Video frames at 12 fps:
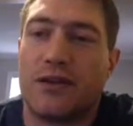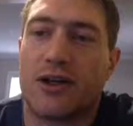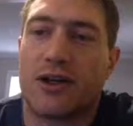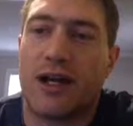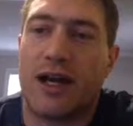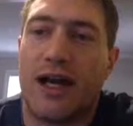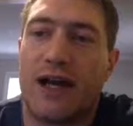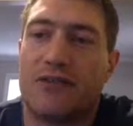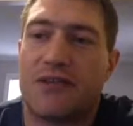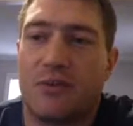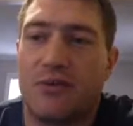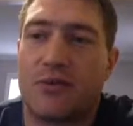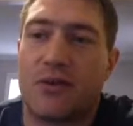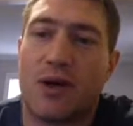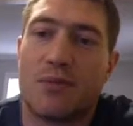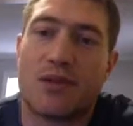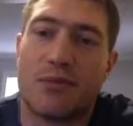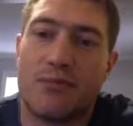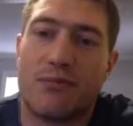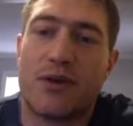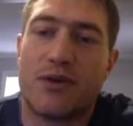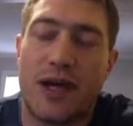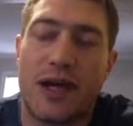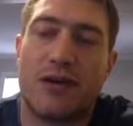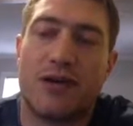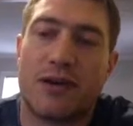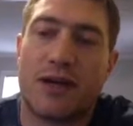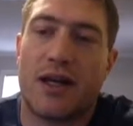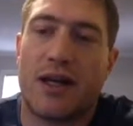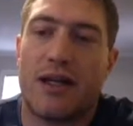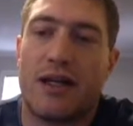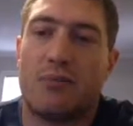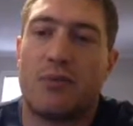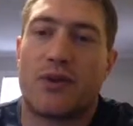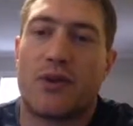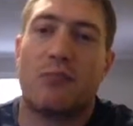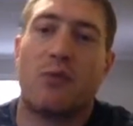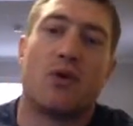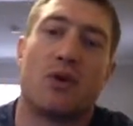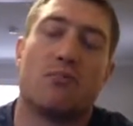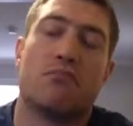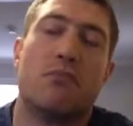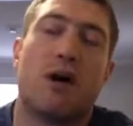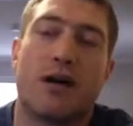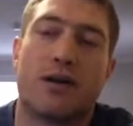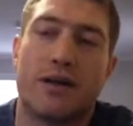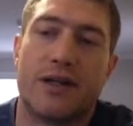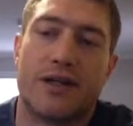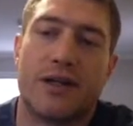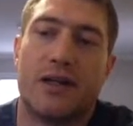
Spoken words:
you're going to have some of them go up, some of them go down, and you're going to end up with a more moderate